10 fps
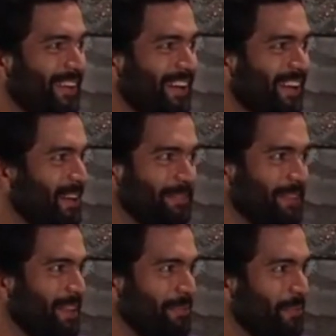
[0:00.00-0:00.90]
I have
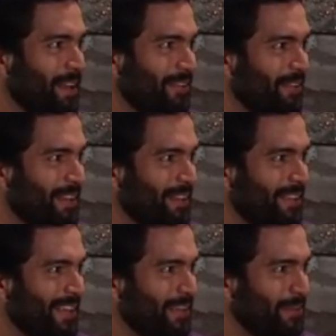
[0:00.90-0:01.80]
never been out with
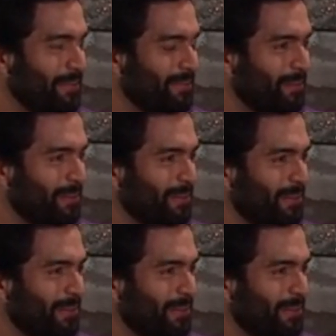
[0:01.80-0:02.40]
anyone like you before.